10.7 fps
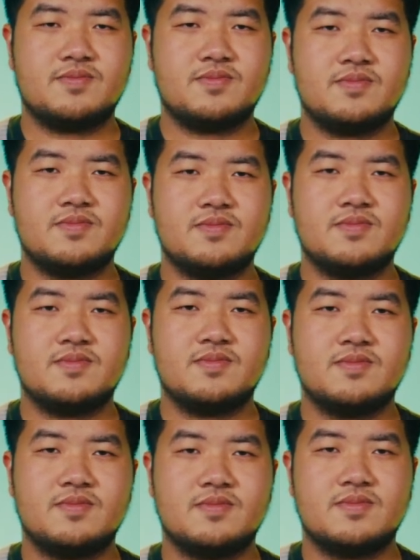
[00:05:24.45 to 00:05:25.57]

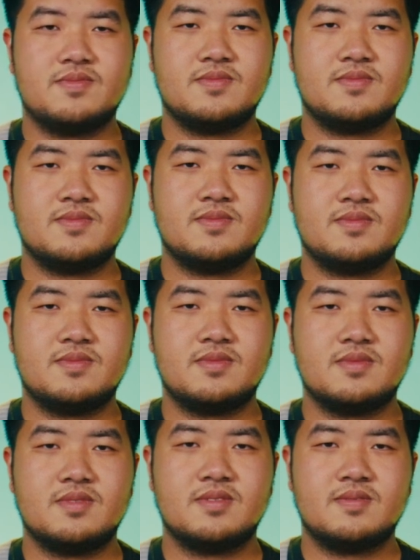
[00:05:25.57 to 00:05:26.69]

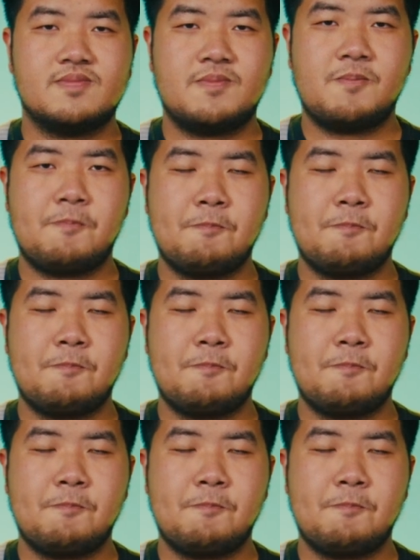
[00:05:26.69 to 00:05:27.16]
[no speech]